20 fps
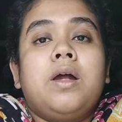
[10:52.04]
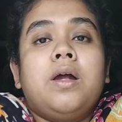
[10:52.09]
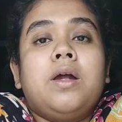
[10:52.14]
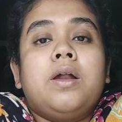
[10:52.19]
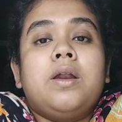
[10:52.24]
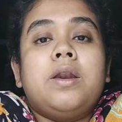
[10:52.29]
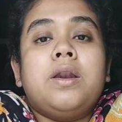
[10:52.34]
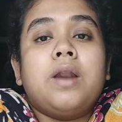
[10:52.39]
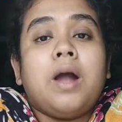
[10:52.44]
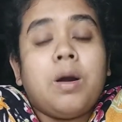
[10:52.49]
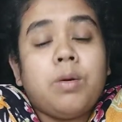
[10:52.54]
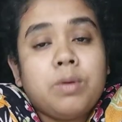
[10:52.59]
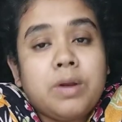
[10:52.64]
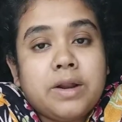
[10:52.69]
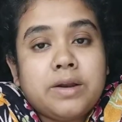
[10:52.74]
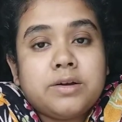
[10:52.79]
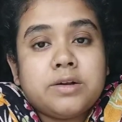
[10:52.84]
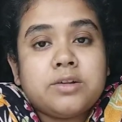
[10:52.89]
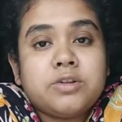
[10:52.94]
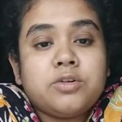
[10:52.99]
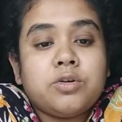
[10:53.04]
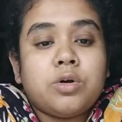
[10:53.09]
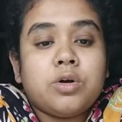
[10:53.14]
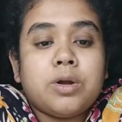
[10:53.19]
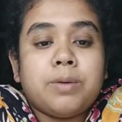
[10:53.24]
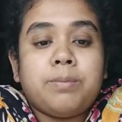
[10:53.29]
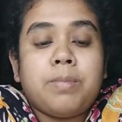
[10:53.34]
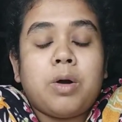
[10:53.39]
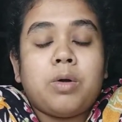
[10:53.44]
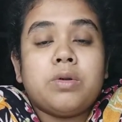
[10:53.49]
Now let us talk
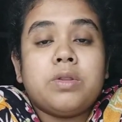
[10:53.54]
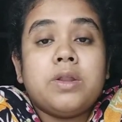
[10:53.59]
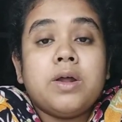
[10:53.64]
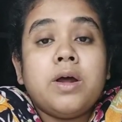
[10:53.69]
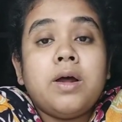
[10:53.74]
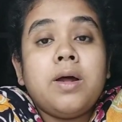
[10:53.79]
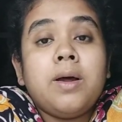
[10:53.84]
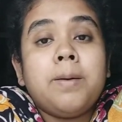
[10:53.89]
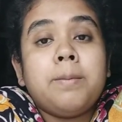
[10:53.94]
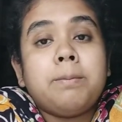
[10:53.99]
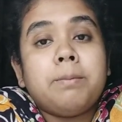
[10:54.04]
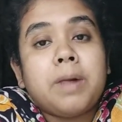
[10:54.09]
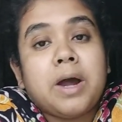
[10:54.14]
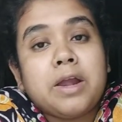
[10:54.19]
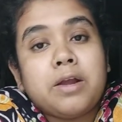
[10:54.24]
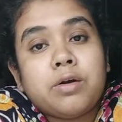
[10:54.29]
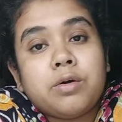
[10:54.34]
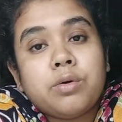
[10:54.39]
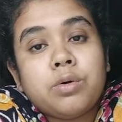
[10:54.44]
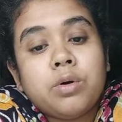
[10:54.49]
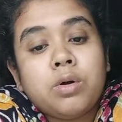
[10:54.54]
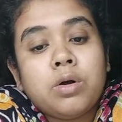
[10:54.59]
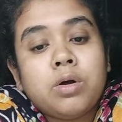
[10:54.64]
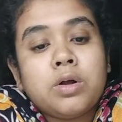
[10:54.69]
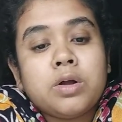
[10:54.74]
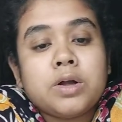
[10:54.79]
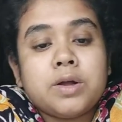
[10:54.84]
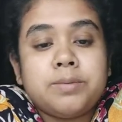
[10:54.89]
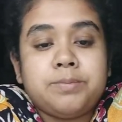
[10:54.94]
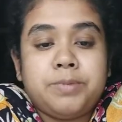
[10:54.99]
about the
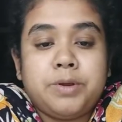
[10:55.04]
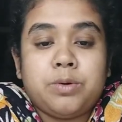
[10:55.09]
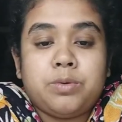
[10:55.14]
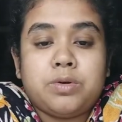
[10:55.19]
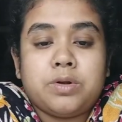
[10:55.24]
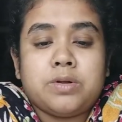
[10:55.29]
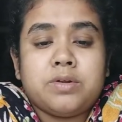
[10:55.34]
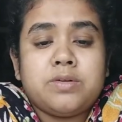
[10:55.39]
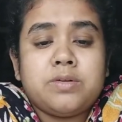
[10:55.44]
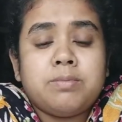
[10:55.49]
microcomputers.